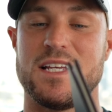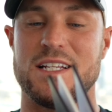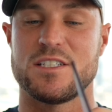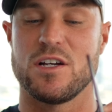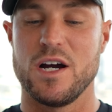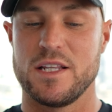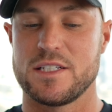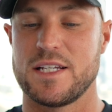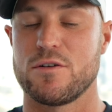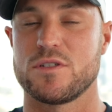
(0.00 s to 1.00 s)
Inside the
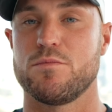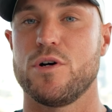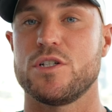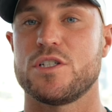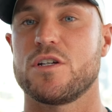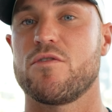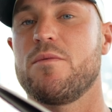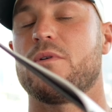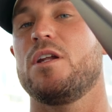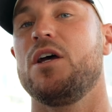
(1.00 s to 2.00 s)
sales and purchase
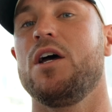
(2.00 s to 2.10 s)
agreement,